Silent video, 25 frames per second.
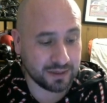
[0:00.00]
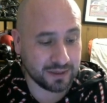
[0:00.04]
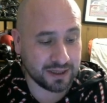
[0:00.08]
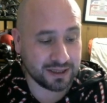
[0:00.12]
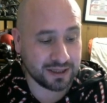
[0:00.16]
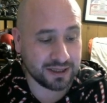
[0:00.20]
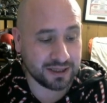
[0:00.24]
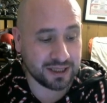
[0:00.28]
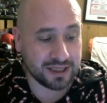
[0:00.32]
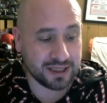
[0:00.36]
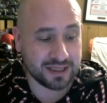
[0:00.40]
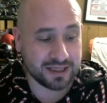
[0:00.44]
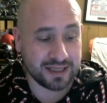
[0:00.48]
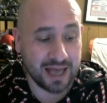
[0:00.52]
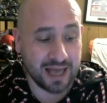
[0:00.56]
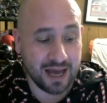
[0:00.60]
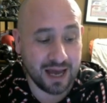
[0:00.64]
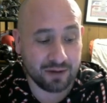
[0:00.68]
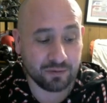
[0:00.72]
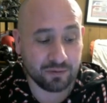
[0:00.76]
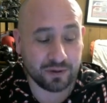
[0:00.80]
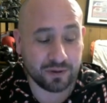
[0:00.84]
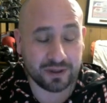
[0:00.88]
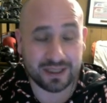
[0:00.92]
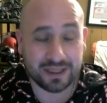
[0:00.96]
does
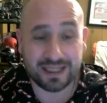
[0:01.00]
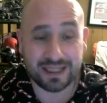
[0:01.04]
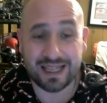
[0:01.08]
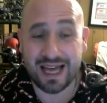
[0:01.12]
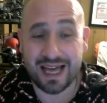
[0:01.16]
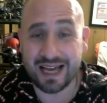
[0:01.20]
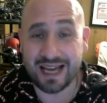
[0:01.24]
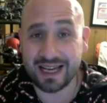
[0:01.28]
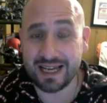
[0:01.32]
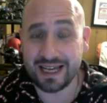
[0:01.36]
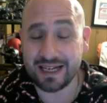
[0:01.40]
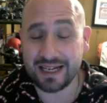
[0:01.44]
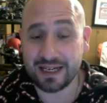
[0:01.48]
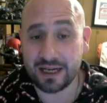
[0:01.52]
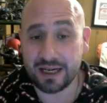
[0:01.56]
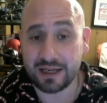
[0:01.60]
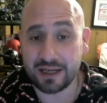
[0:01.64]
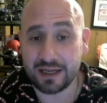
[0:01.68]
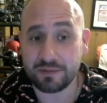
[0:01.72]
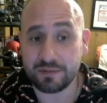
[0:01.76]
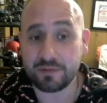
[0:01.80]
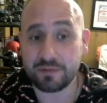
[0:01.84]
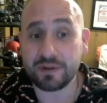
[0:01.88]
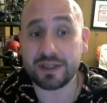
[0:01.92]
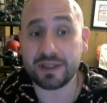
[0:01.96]
not really lack and
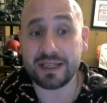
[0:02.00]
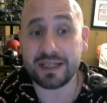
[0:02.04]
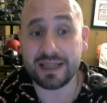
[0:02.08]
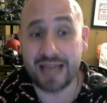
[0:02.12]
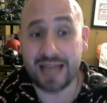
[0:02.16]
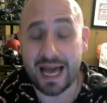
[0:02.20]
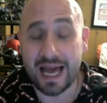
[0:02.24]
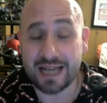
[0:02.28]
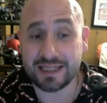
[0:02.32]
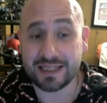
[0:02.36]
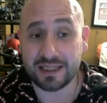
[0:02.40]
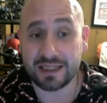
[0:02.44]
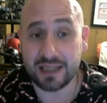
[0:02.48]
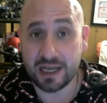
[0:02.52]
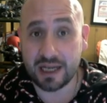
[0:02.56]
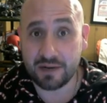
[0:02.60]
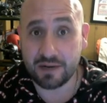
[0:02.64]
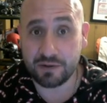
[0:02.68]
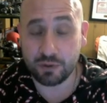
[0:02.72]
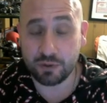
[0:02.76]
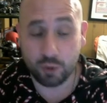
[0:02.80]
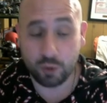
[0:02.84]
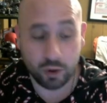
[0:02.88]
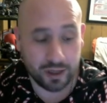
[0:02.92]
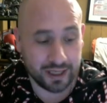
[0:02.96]
really lacks a lot of
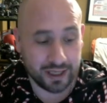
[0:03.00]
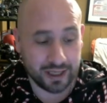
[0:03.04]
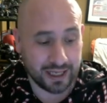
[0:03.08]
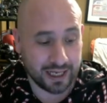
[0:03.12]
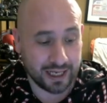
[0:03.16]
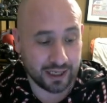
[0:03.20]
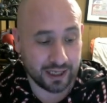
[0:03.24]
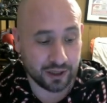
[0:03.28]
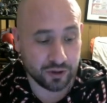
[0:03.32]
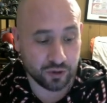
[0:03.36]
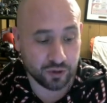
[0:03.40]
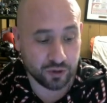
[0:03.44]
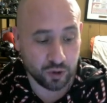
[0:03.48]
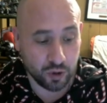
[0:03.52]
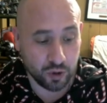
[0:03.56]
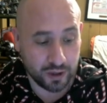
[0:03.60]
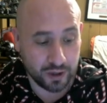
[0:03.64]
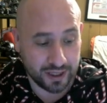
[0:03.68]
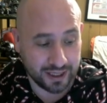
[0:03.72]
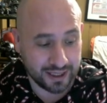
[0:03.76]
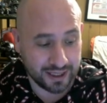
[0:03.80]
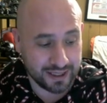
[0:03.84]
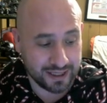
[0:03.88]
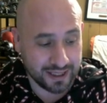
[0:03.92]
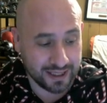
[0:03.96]
thwarting and
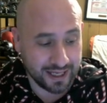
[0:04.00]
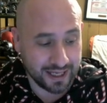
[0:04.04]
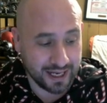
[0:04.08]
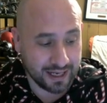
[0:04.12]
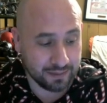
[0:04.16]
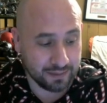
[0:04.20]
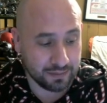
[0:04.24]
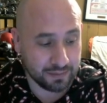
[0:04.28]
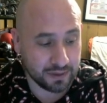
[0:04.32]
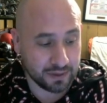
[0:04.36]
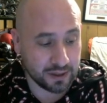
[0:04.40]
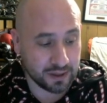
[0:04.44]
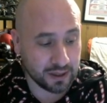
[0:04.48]
controlling in the game.